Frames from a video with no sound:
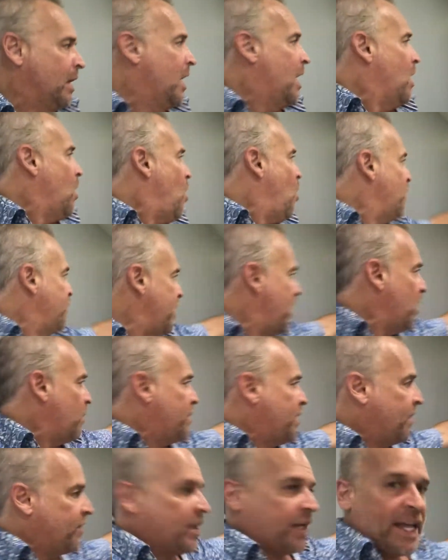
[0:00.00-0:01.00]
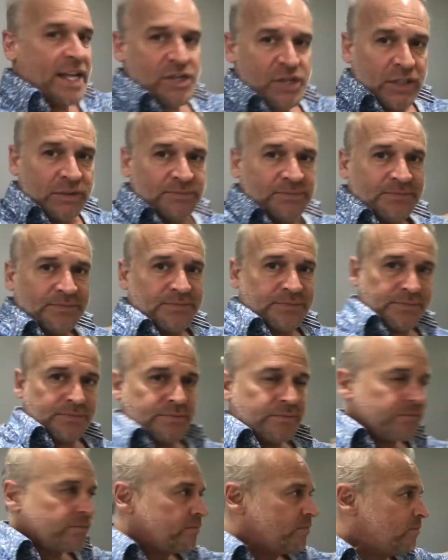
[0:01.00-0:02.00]
Over here we got the kitchen.
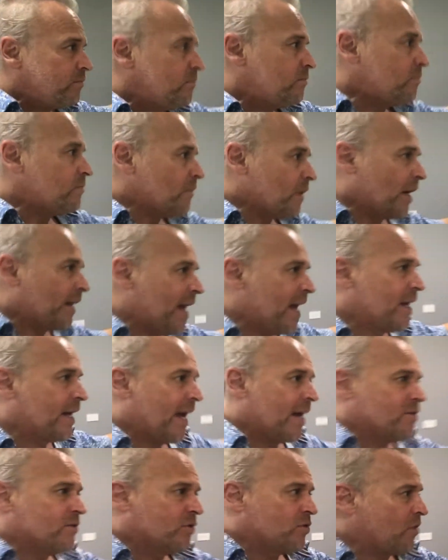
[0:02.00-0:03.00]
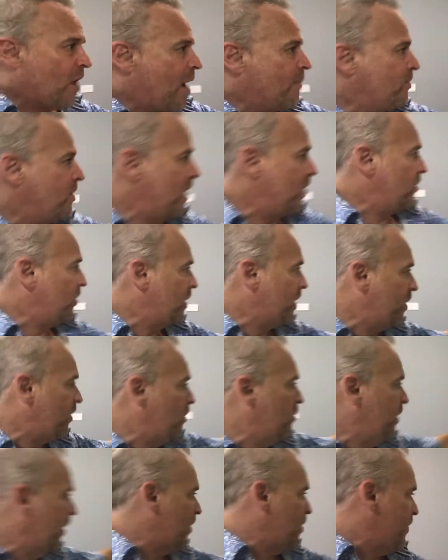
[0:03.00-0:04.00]
Okay, again, dropped it. Look at
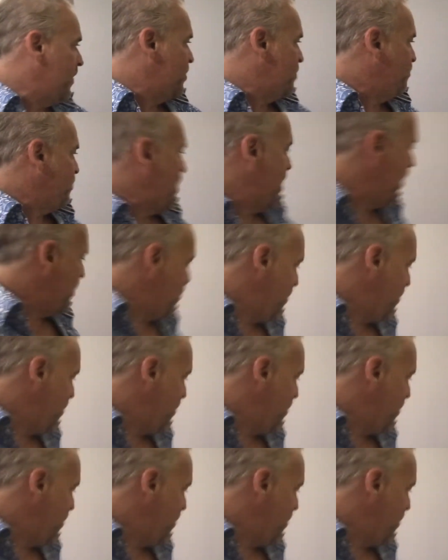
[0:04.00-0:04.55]
all this, brand new.